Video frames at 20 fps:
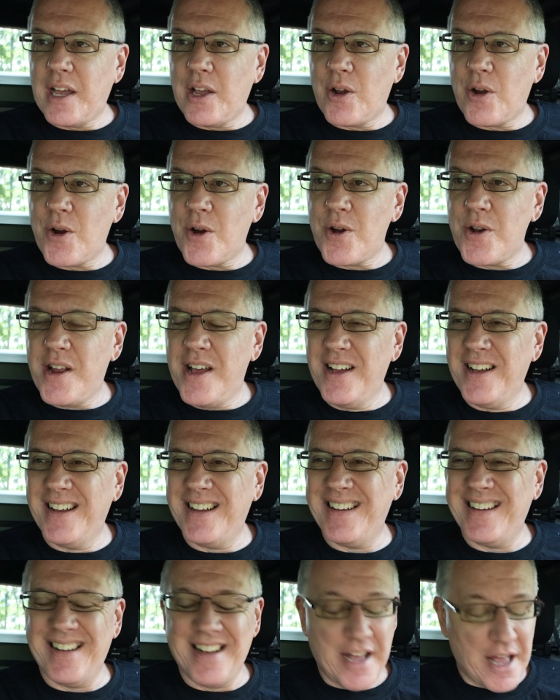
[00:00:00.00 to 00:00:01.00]
I heard
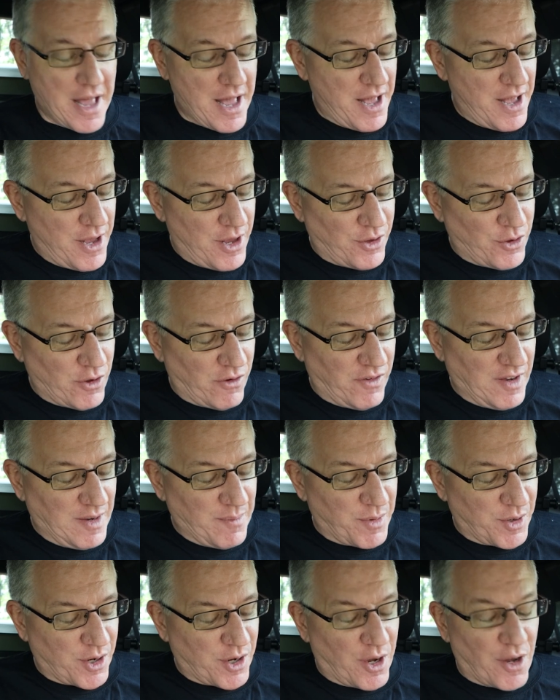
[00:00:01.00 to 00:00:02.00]

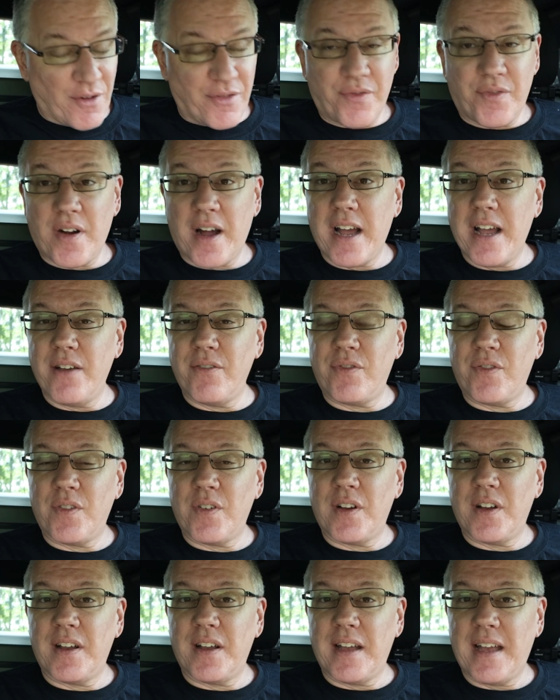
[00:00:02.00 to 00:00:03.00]
November Golf 5
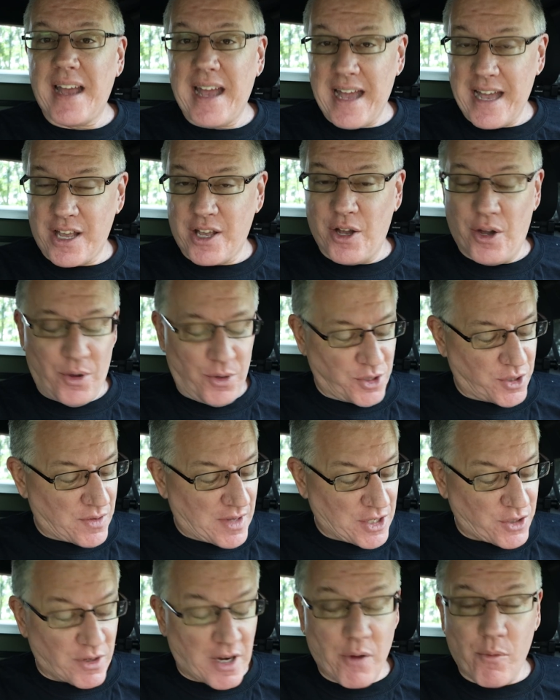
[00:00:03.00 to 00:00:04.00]
Echo, so
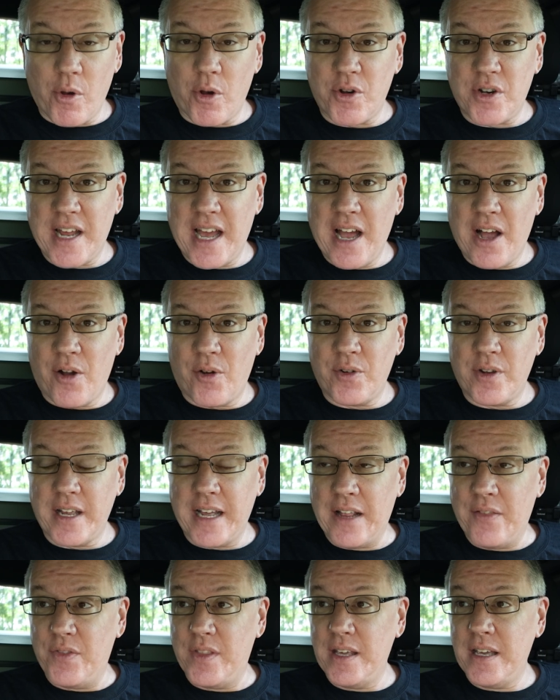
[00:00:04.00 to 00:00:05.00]
that's what I wrote down,
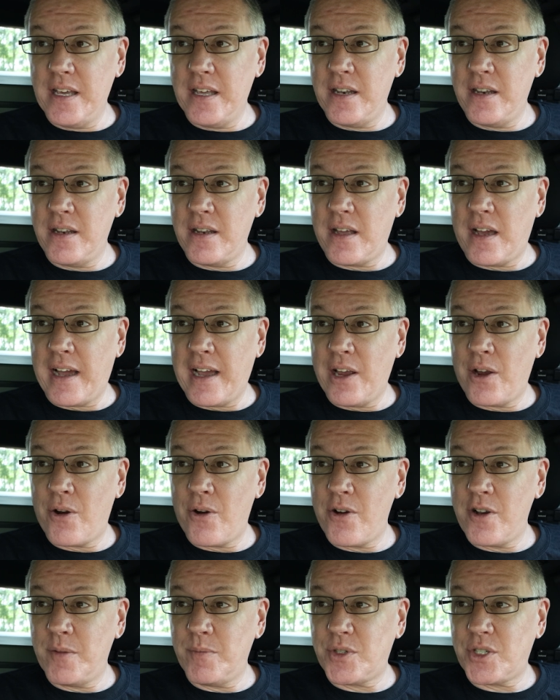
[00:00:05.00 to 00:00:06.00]
and then I
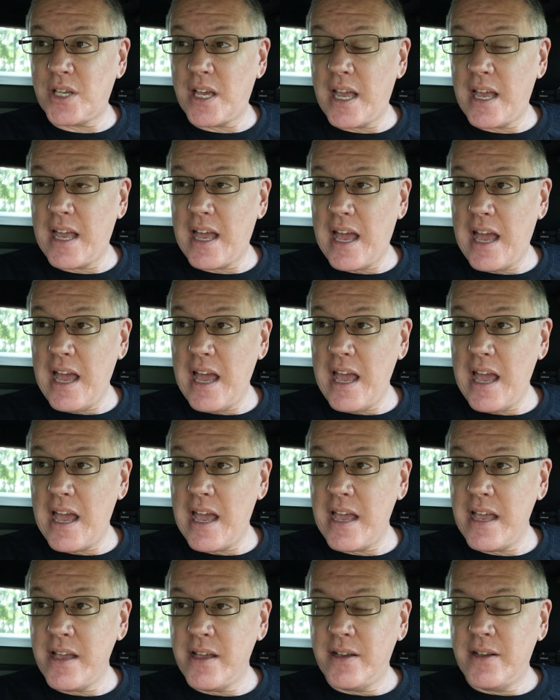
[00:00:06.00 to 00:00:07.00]
heard him say
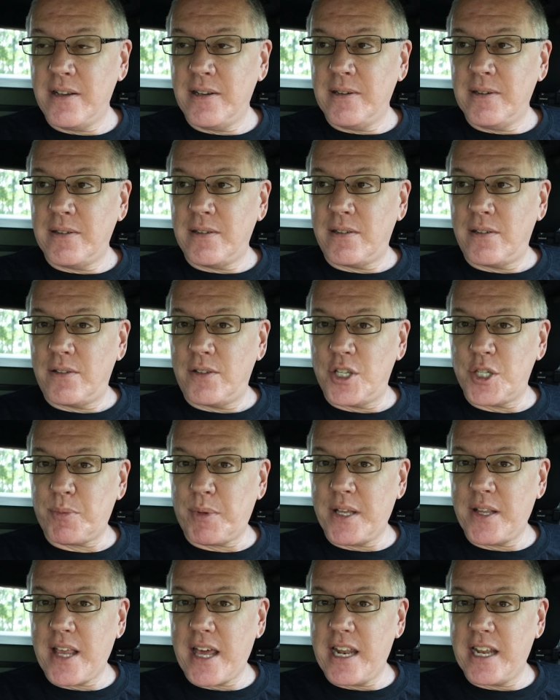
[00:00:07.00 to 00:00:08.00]
A. Let's
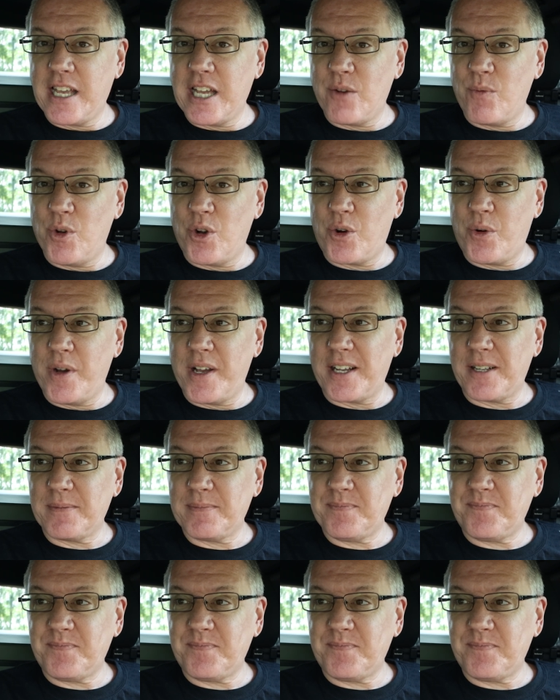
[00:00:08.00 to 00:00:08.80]
play that again real quick.